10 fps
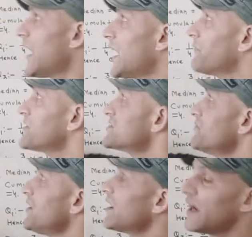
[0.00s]
At first
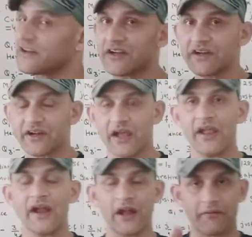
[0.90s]
we collect the data,
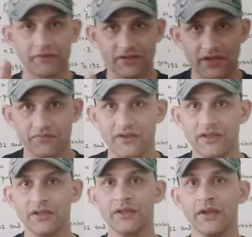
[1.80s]
and after then
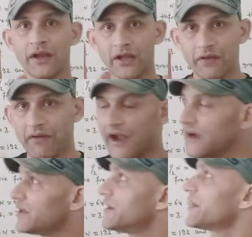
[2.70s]
we
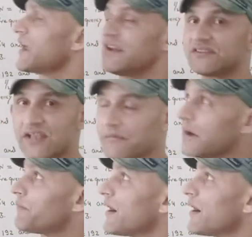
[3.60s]
divide the data in several